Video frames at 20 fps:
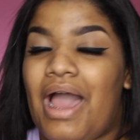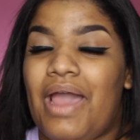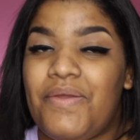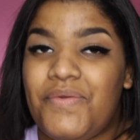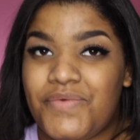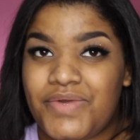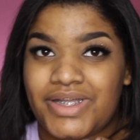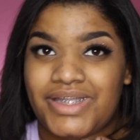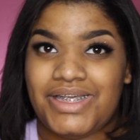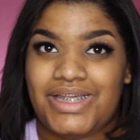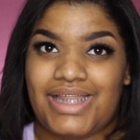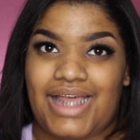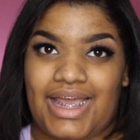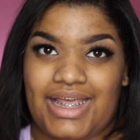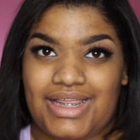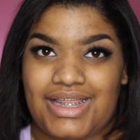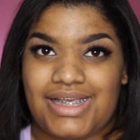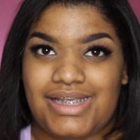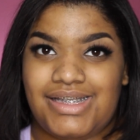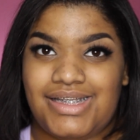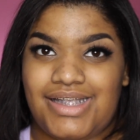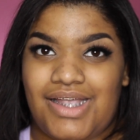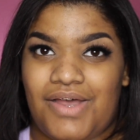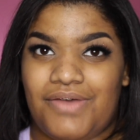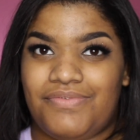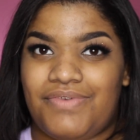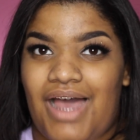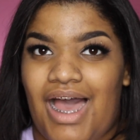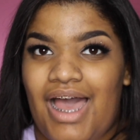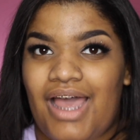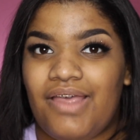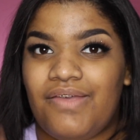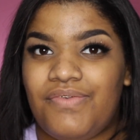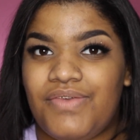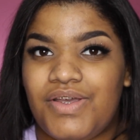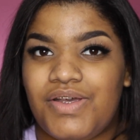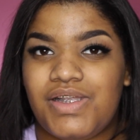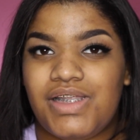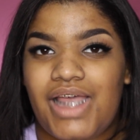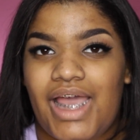I really like this stuff. I
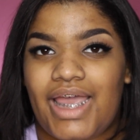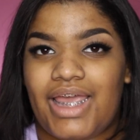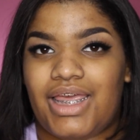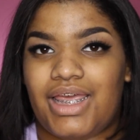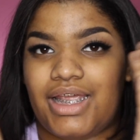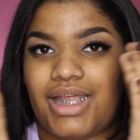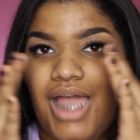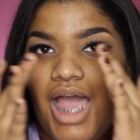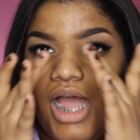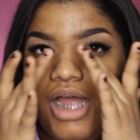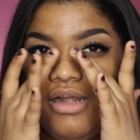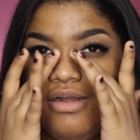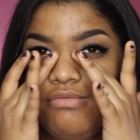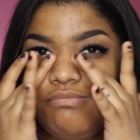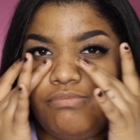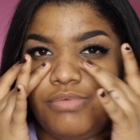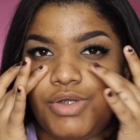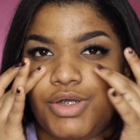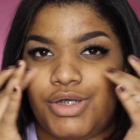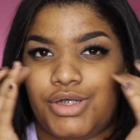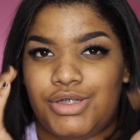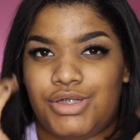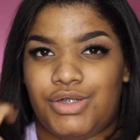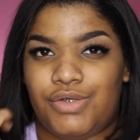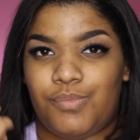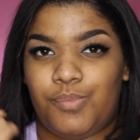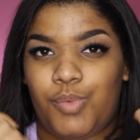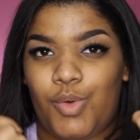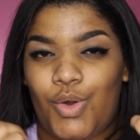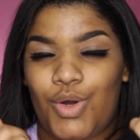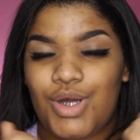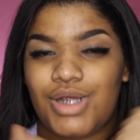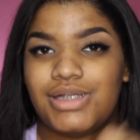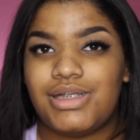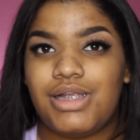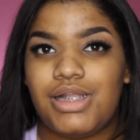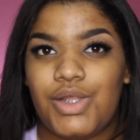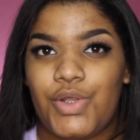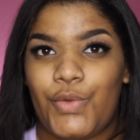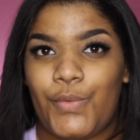feel like it kind of blurs the
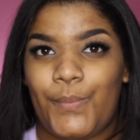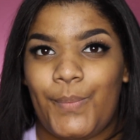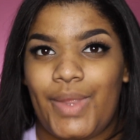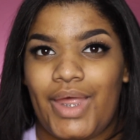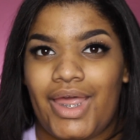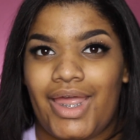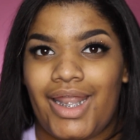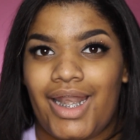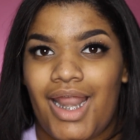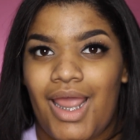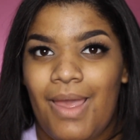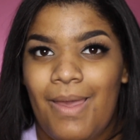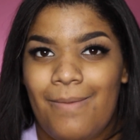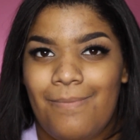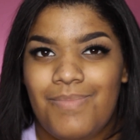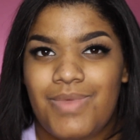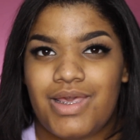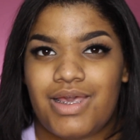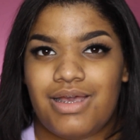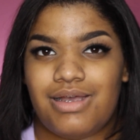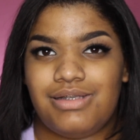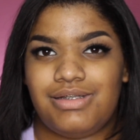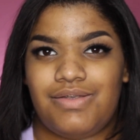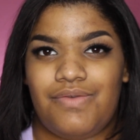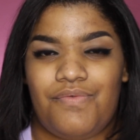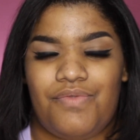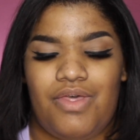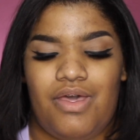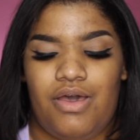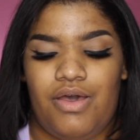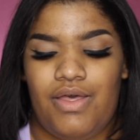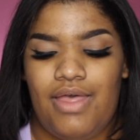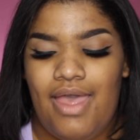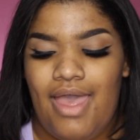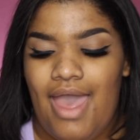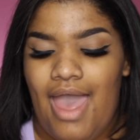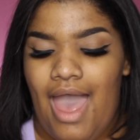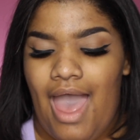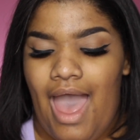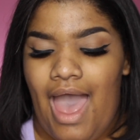pores a little bit because of the
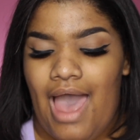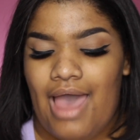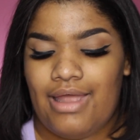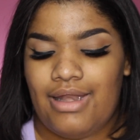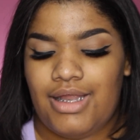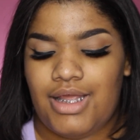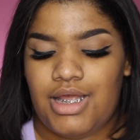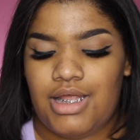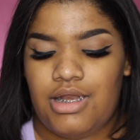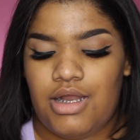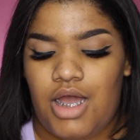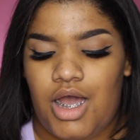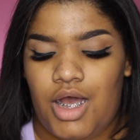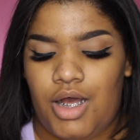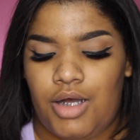added